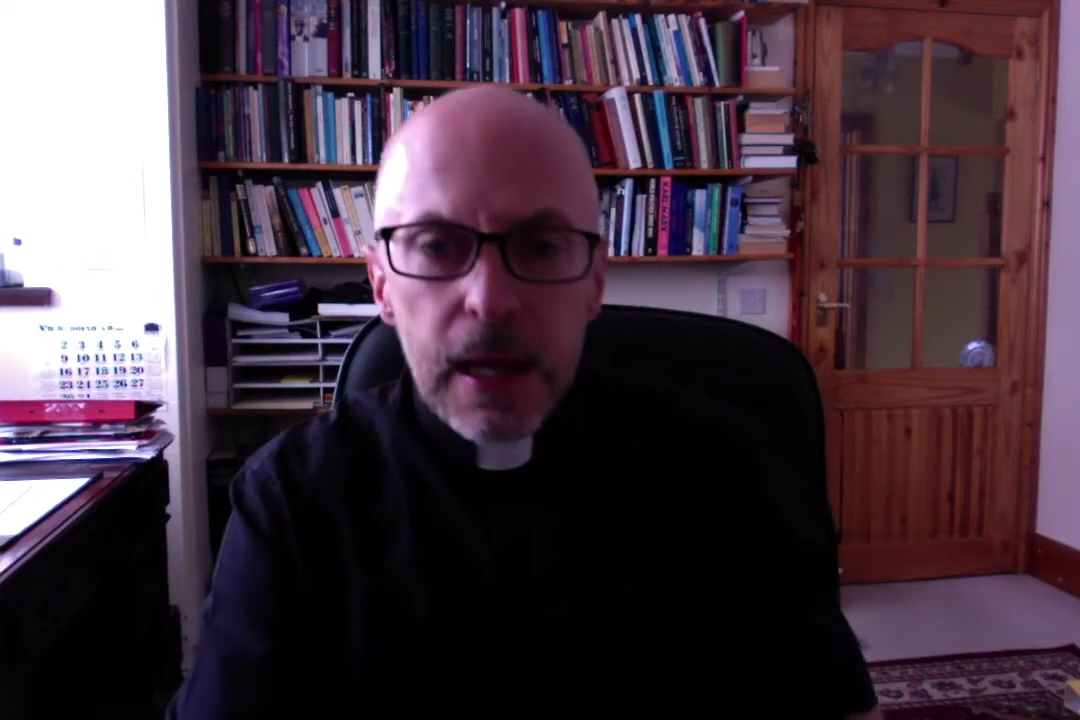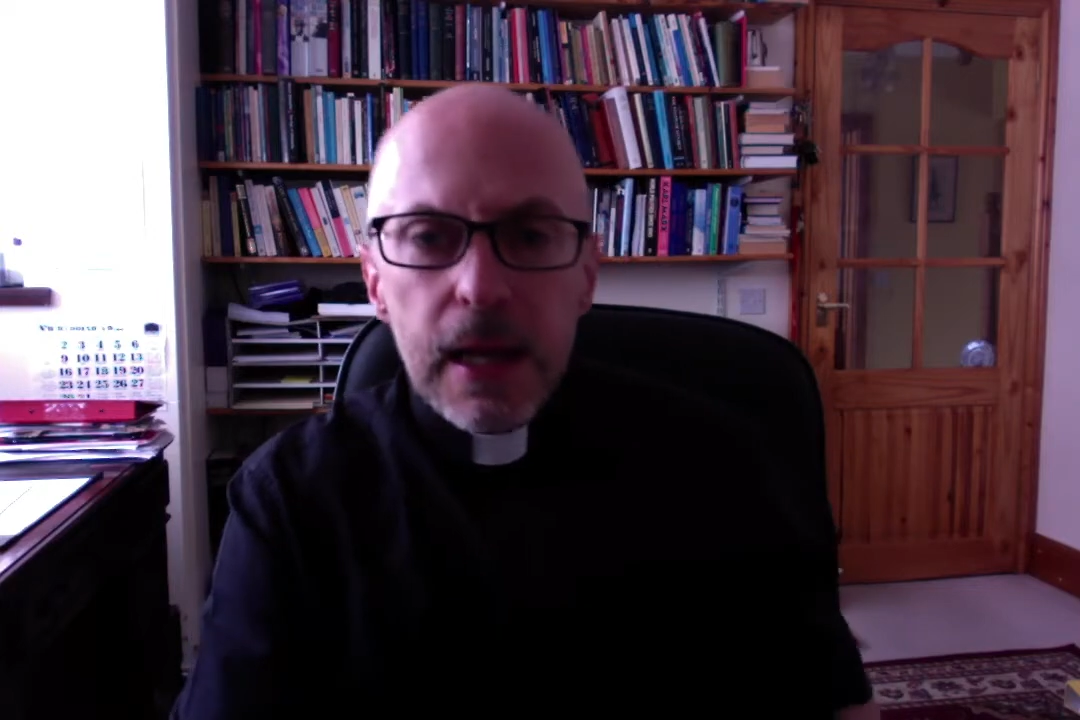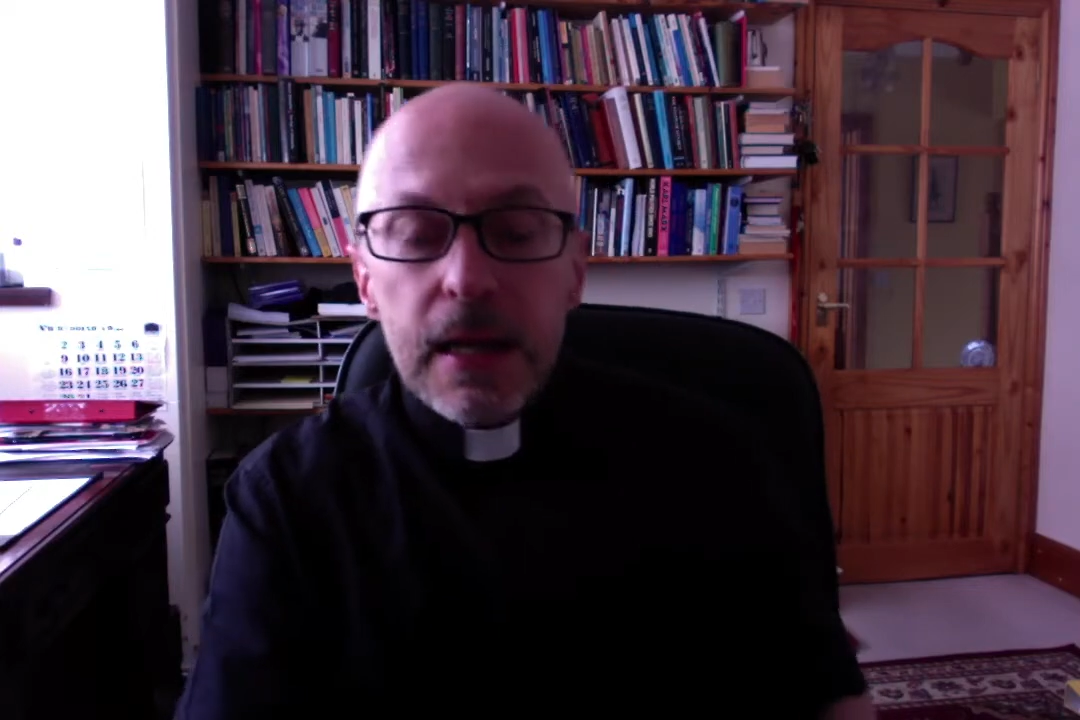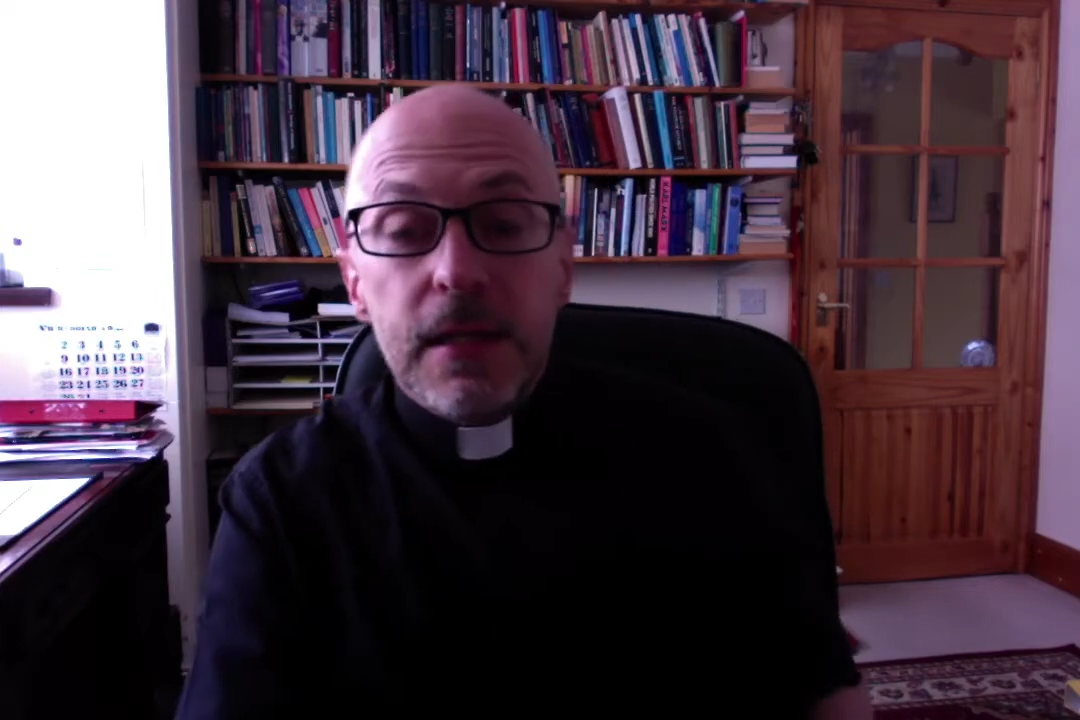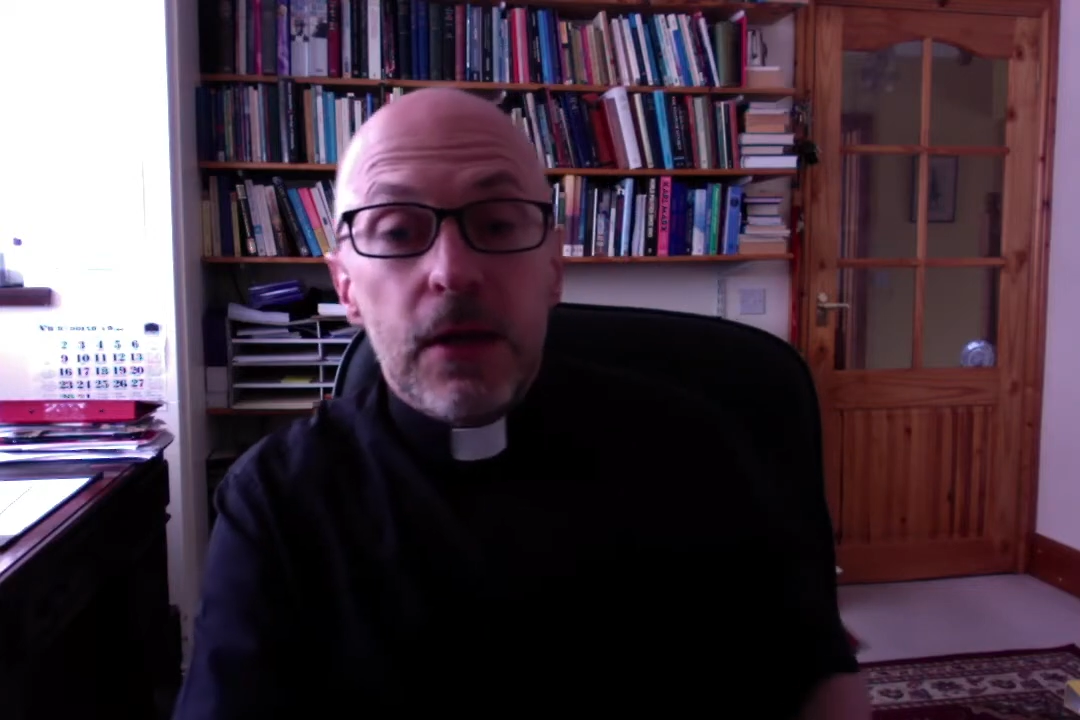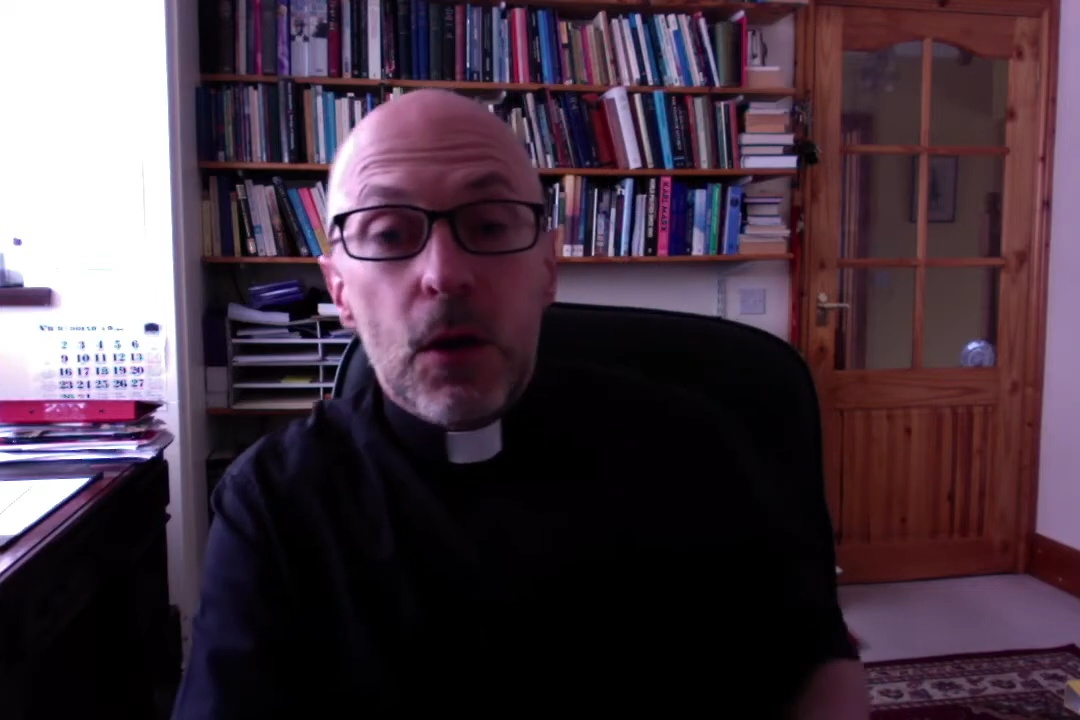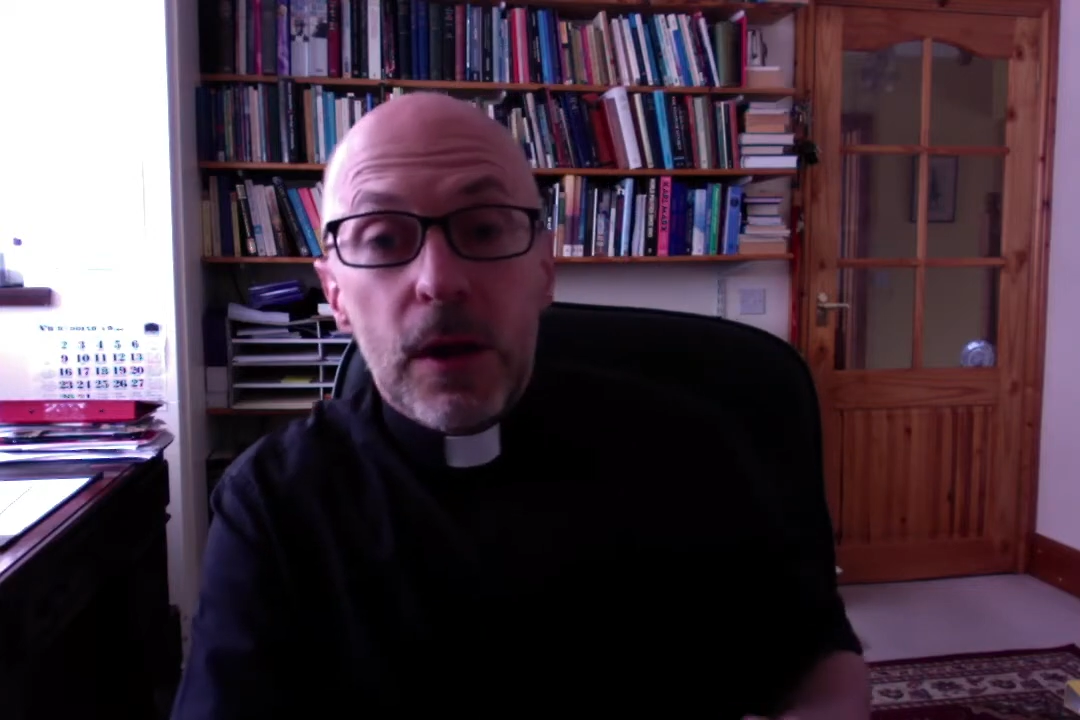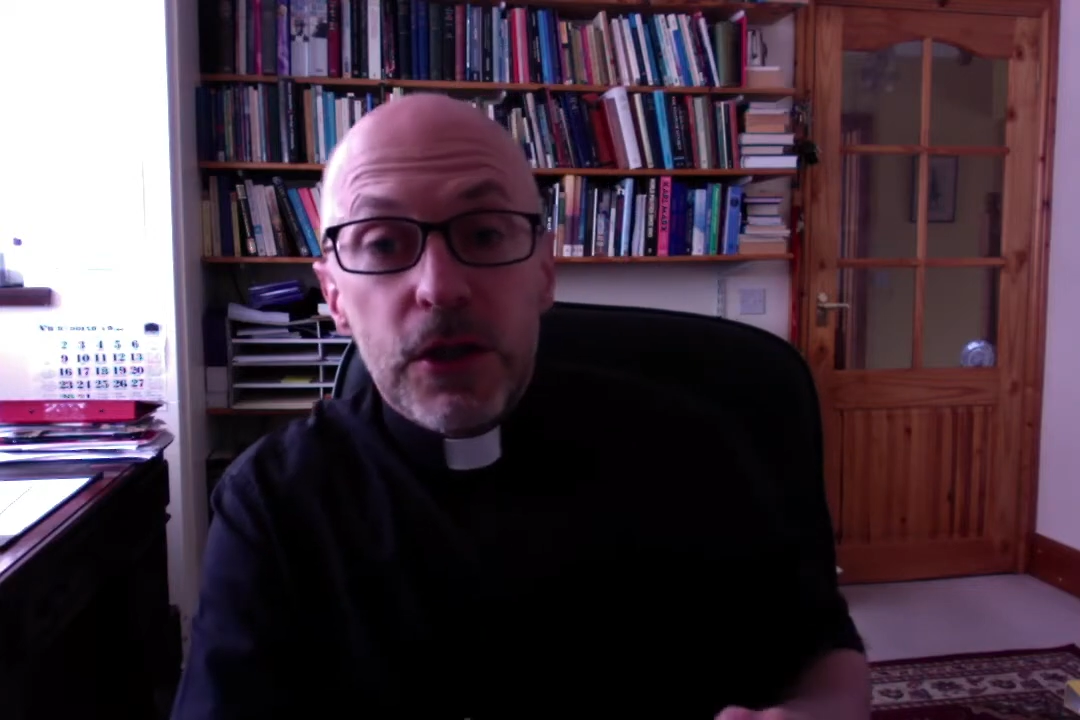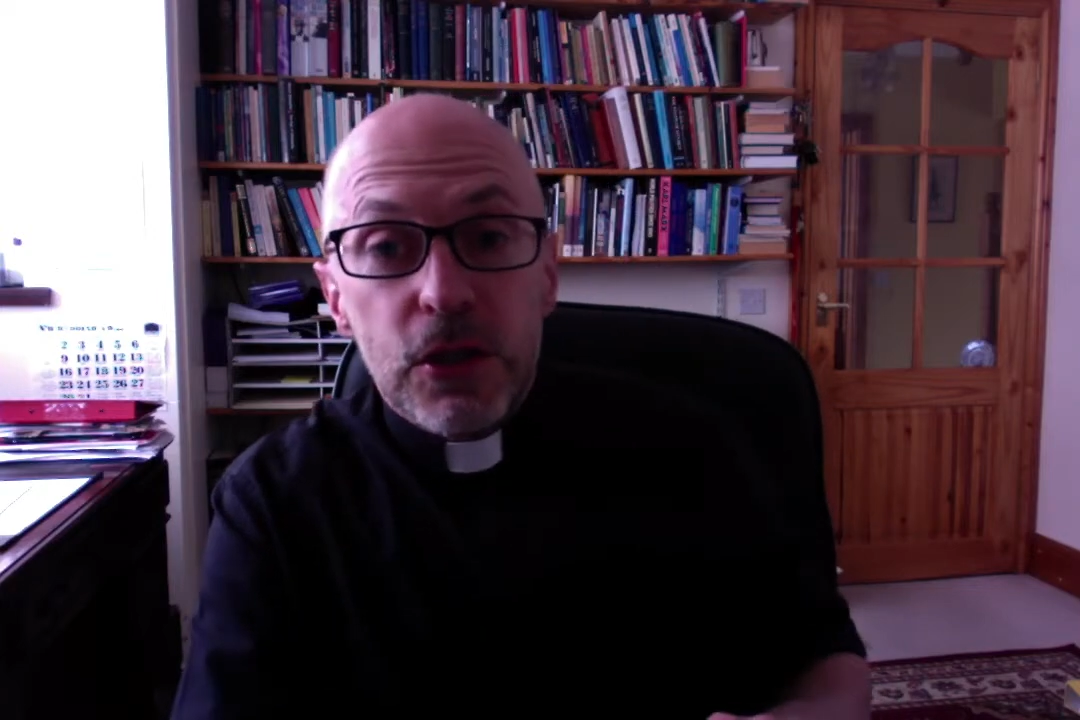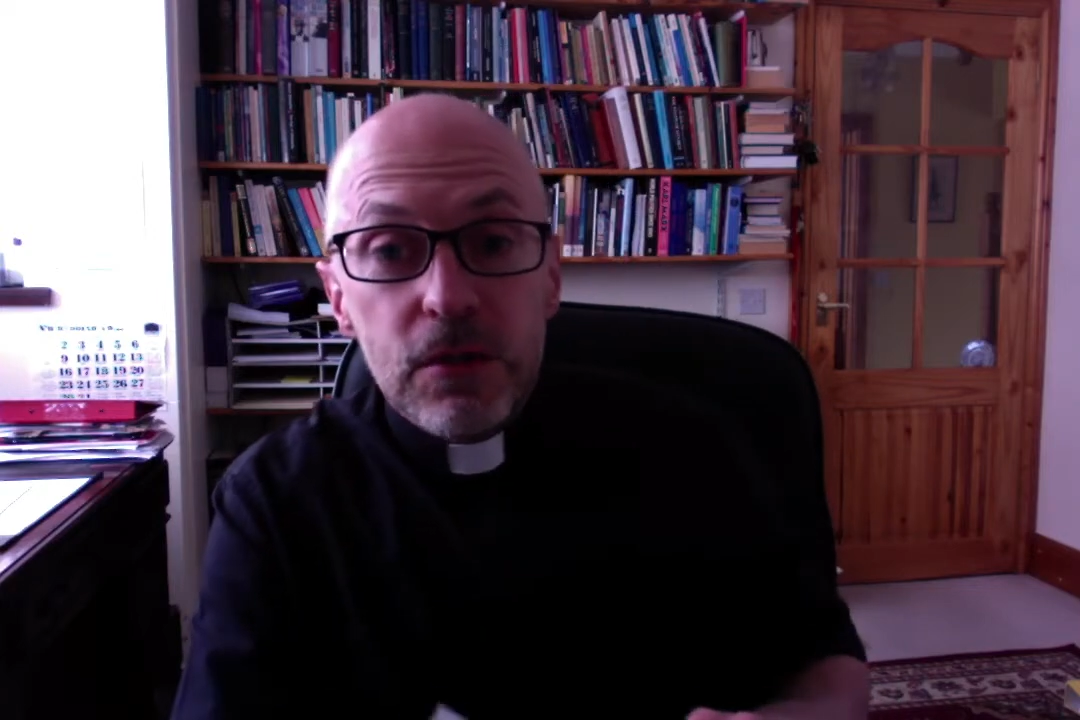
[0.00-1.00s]
Here's another
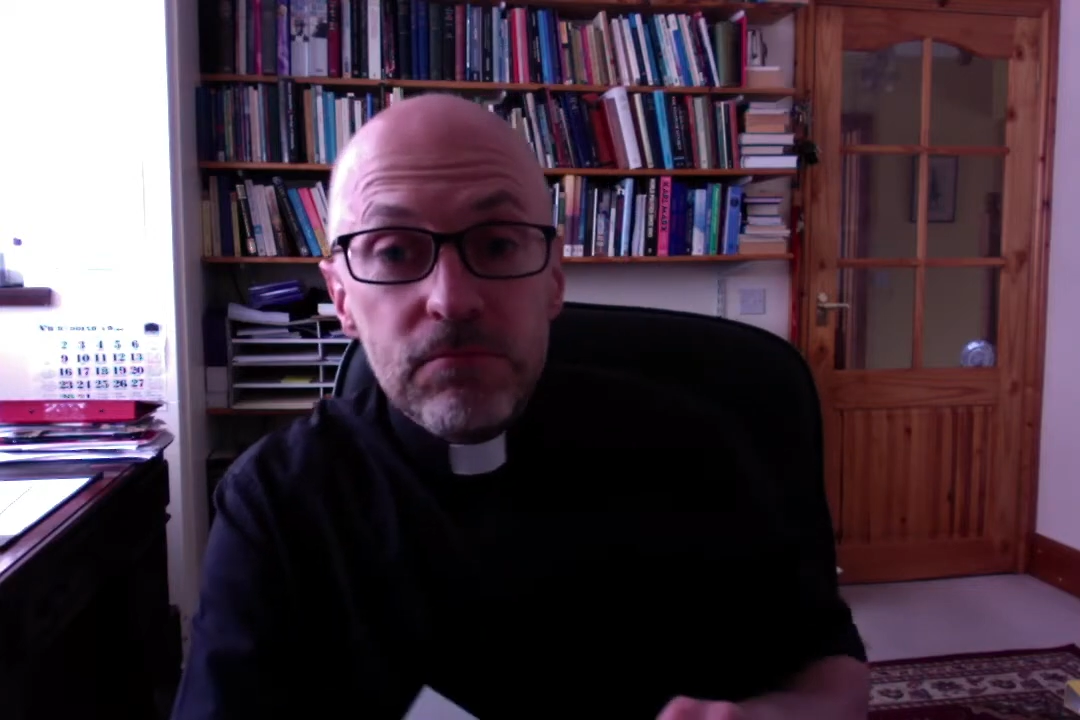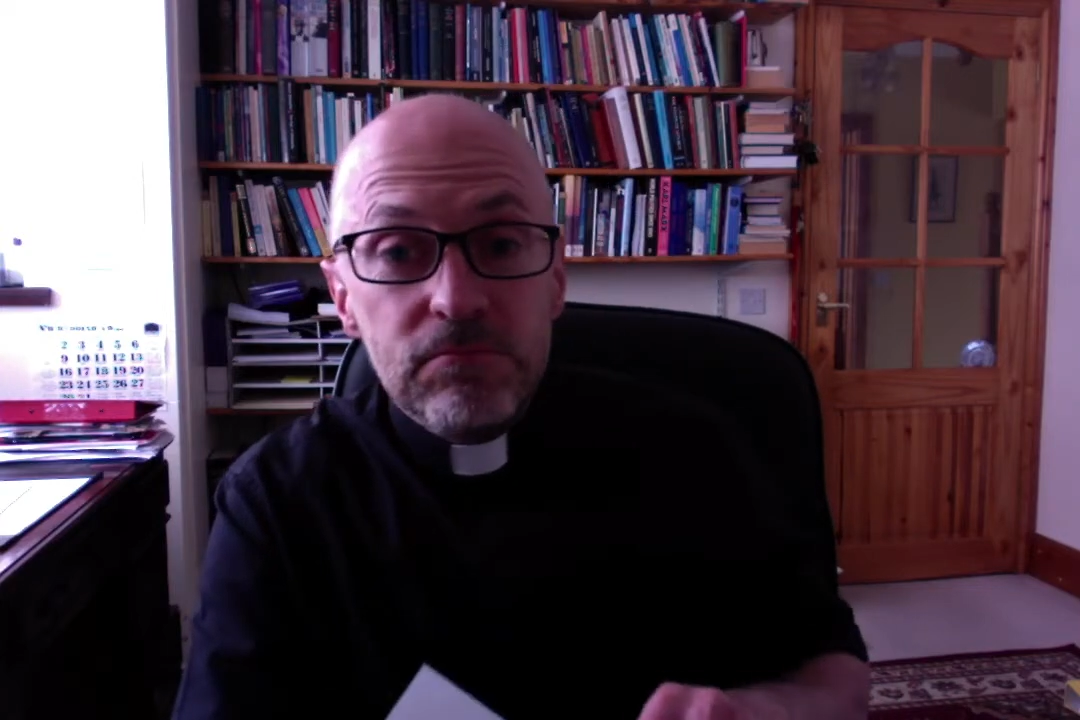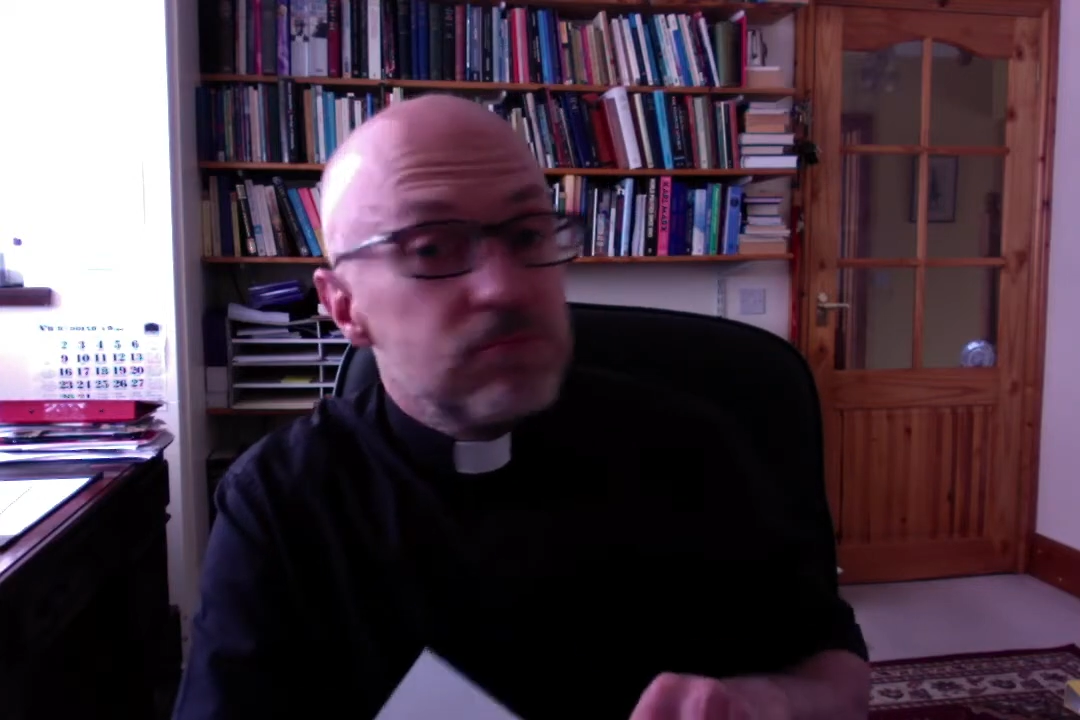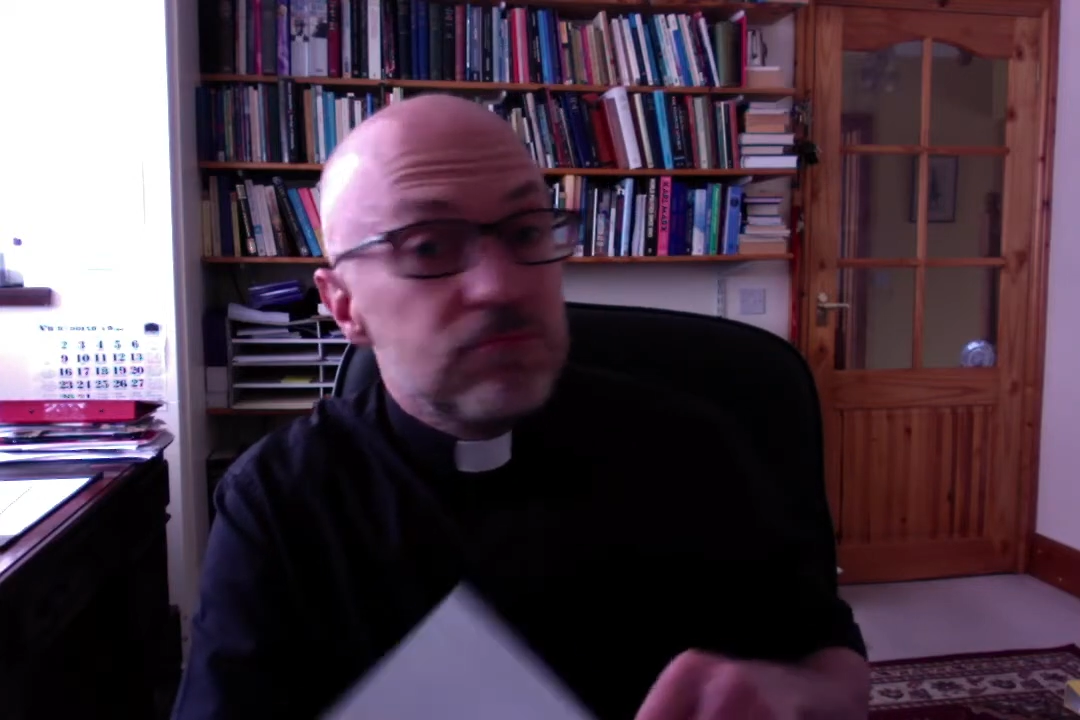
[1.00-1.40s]
question.